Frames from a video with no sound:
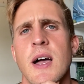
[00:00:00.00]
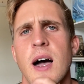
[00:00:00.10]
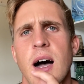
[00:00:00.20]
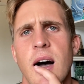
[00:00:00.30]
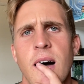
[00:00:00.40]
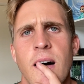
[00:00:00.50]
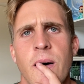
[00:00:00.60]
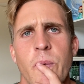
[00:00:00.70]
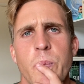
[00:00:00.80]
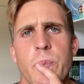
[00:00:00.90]

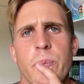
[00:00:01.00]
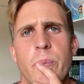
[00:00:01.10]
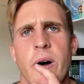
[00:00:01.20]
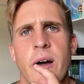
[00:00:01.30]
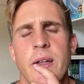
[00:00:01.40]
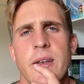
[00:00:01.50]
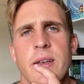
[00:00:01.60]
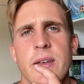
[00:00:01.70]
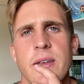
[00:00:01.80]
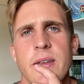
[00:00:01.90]
But
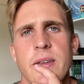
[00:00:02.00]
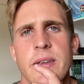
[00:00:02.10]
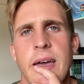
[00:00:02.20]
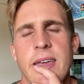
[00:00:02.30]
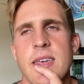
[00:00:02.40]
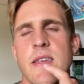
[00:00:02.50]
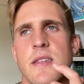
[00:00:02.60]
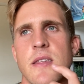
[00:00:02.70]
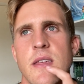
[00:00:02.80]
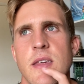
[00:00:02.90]
yeah,
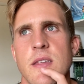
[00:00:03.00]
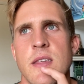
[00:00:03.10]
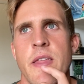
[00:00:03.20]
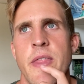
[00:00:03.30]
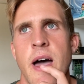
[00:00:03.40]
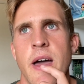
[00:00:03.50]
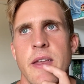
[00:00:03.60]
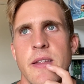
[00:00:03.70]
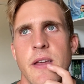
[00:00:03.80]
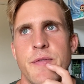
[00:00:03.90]
he said
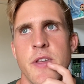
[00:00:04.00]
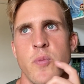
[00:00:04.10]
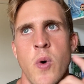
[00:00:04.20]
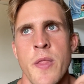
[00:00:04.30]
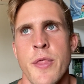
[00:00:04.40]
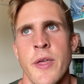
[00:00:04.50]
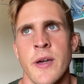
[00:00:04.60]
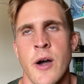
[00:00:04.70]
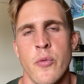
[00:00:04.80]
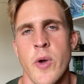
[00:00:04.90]
that if there's one
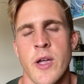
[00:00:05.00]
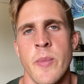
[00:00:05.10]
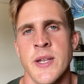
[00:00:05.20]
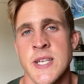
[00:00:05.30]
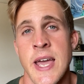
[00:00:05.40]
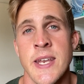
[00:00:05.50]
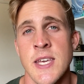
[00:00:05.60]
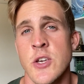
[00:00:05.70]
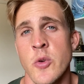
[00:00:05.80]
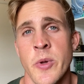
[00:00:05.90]
thing I would recommend to any
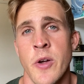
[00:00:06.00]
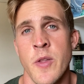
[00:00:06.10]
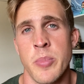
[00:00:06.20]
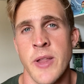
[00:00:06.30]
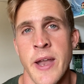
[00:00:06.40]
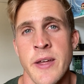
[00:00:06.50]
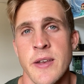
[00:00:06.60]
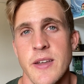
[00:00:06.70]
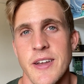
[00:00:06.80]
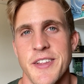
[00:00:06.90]
human on the planet,
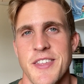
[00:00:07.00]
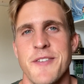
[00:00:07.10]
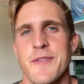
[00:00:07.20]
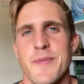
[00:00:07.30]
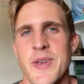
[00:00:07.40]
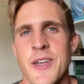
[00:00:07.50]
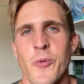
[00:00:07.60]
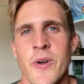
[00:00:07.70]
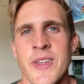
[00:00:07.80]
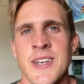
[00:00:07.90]
it's in being
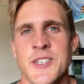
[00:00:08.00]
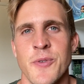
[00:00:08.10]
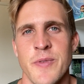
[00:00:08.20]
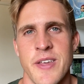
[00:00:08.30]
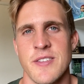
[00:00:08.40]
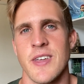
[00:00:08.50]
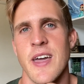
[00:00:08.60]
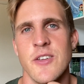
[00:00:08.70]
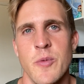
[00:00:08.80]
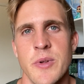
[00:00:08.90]
willing to
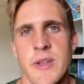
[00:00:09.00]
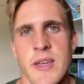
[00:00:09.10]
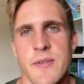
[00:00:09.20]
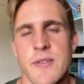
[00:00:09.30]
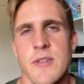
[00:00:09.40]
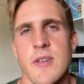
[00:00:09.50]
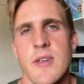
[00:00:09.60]
investigate your beliefs.